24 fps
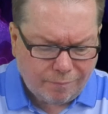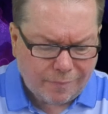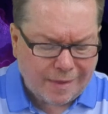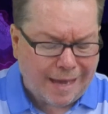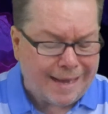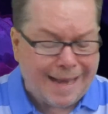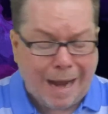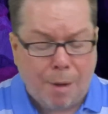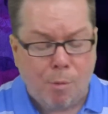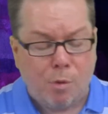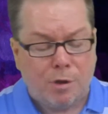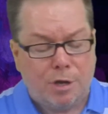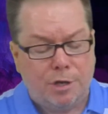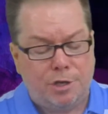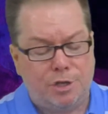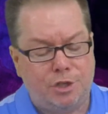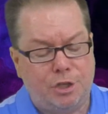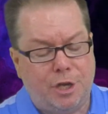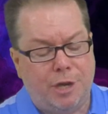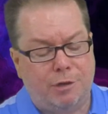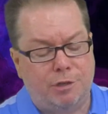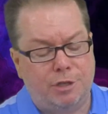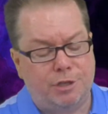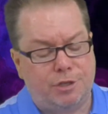And I wanted to
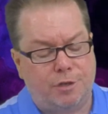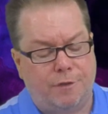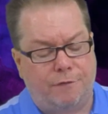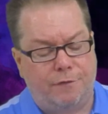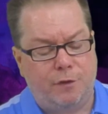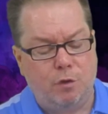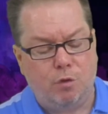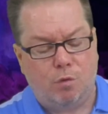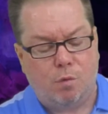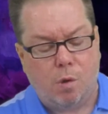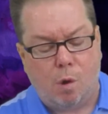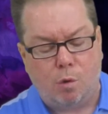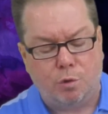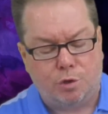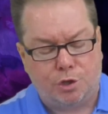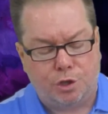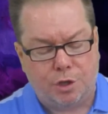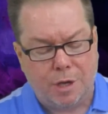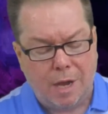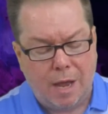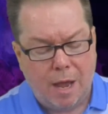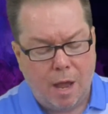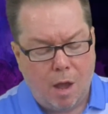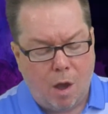share just a few quotes
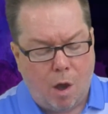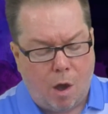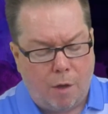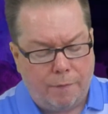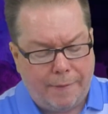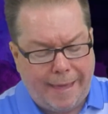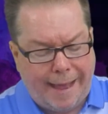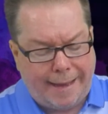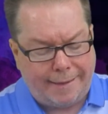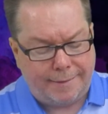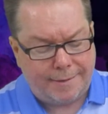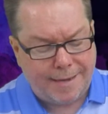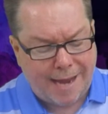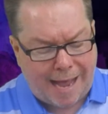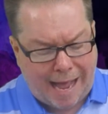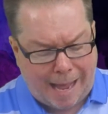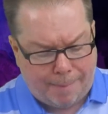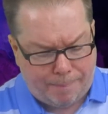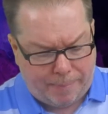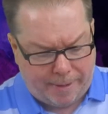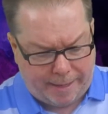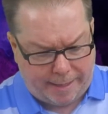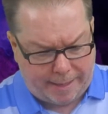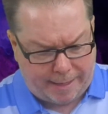on that
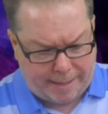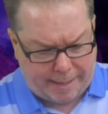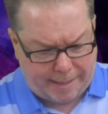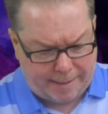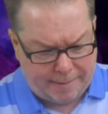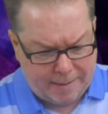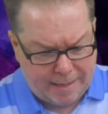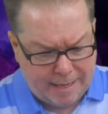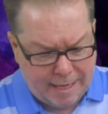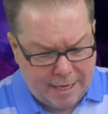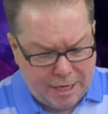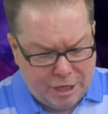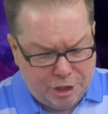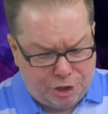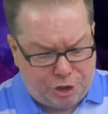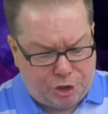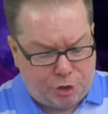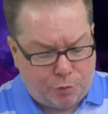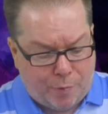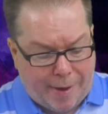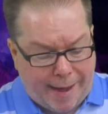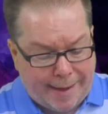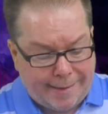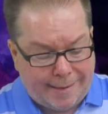topic.
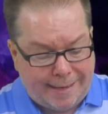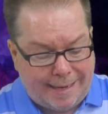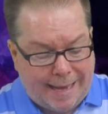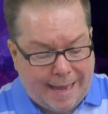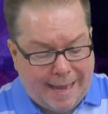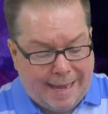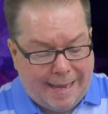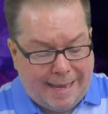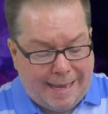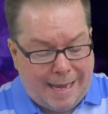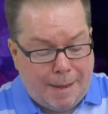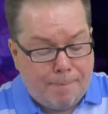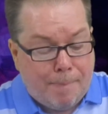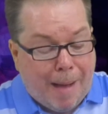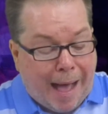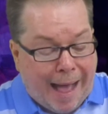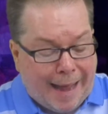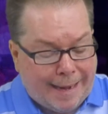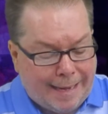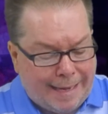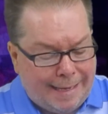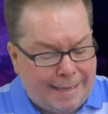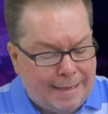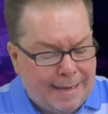Shirin
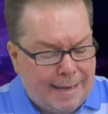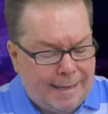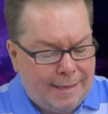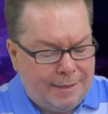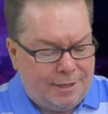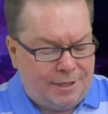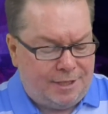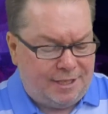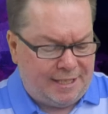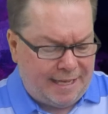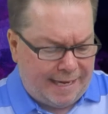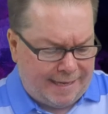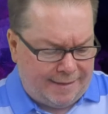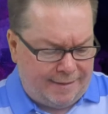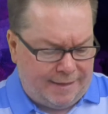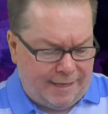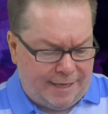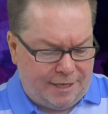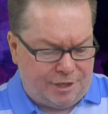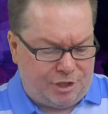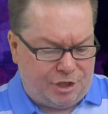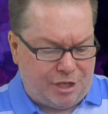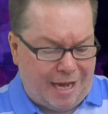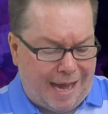Ebadi said
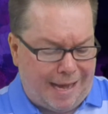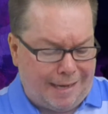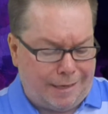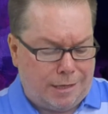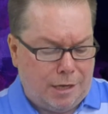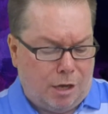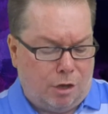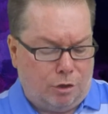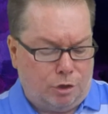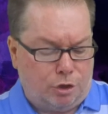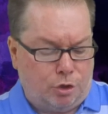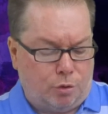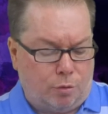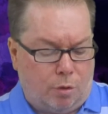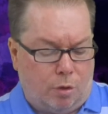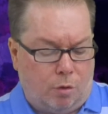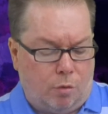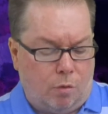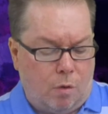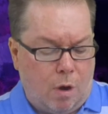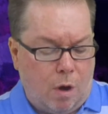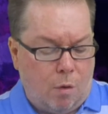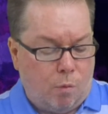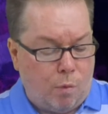this on cultural
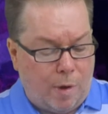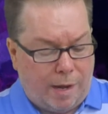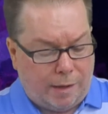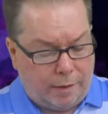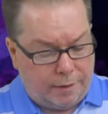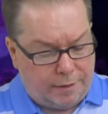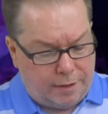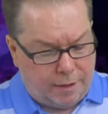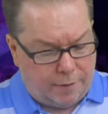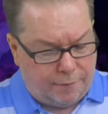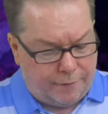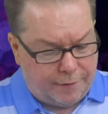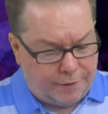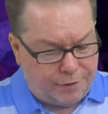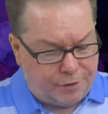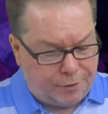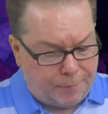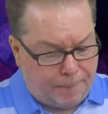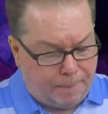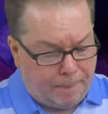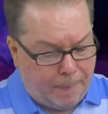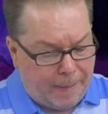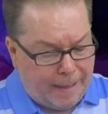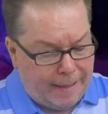relativism.
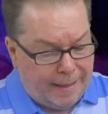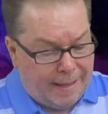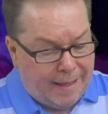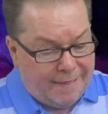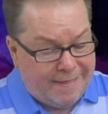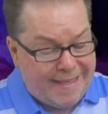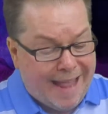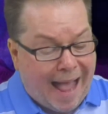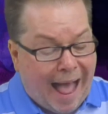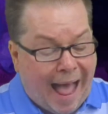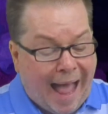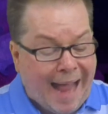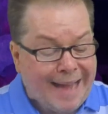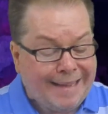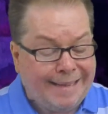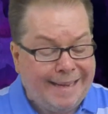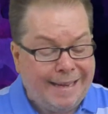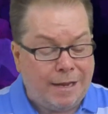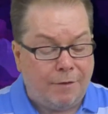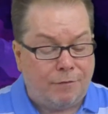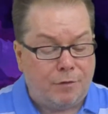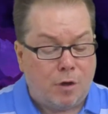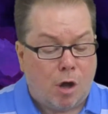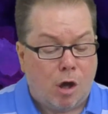The
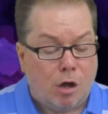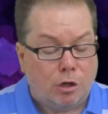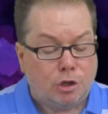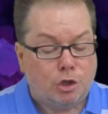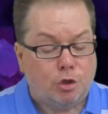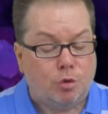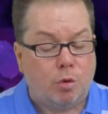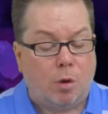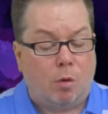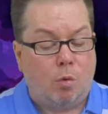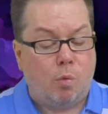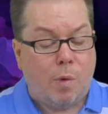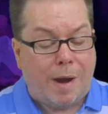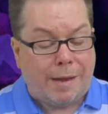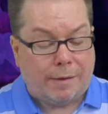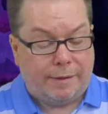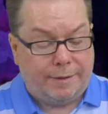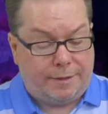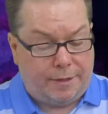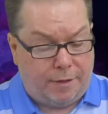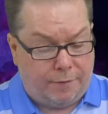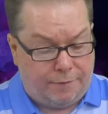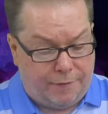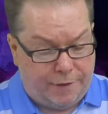idea of cultural
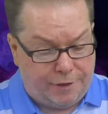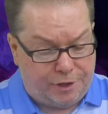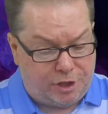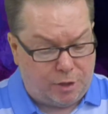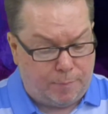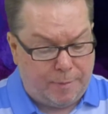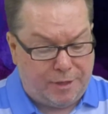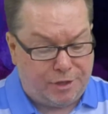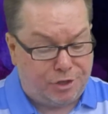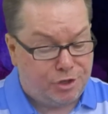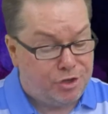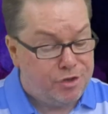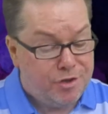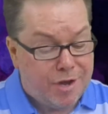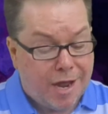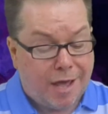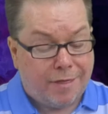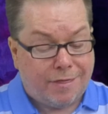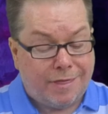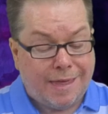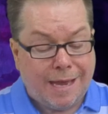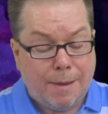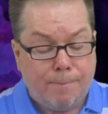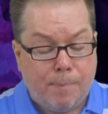relativism is
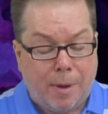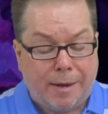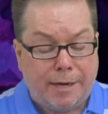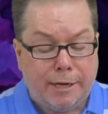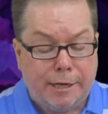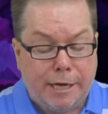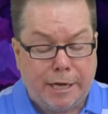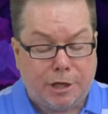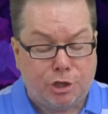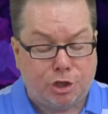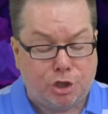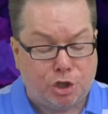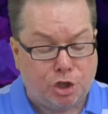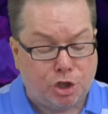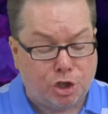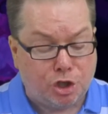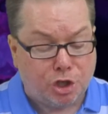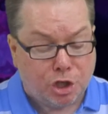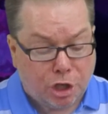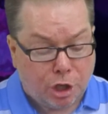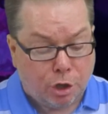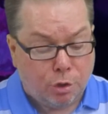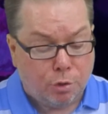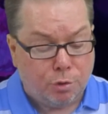nothing but an
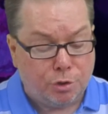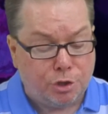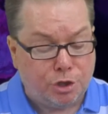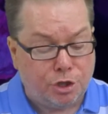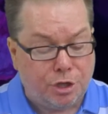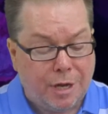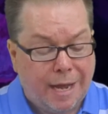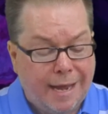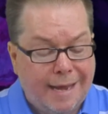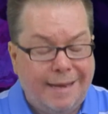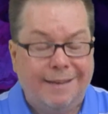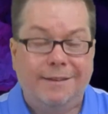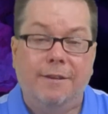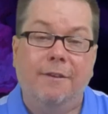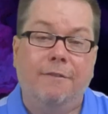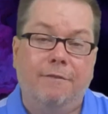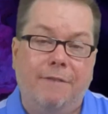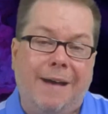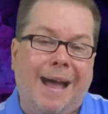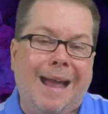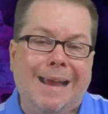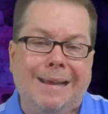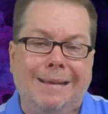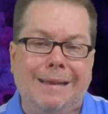excuse to
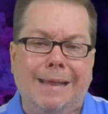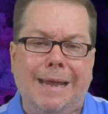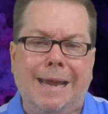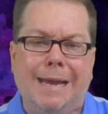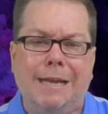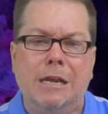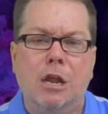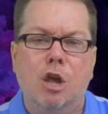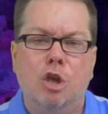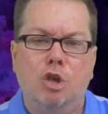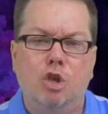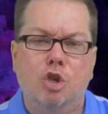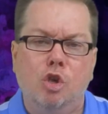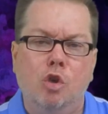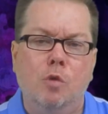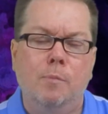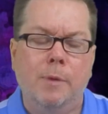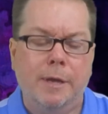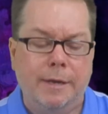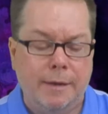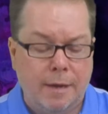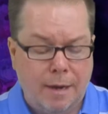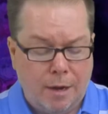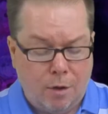violate
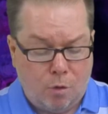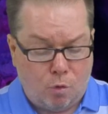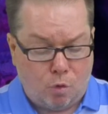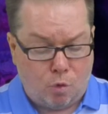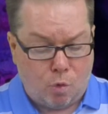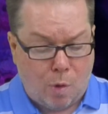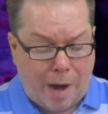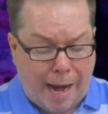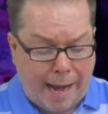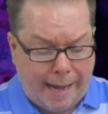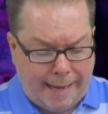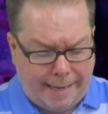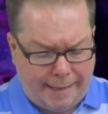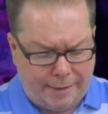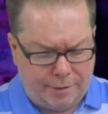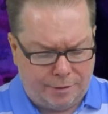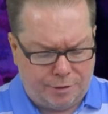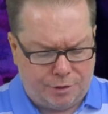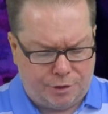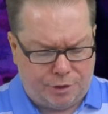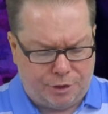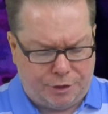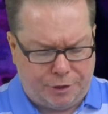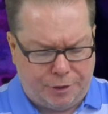human
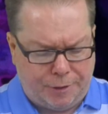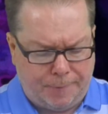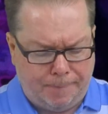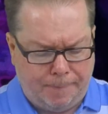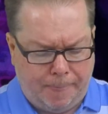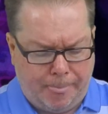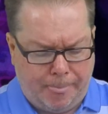rights.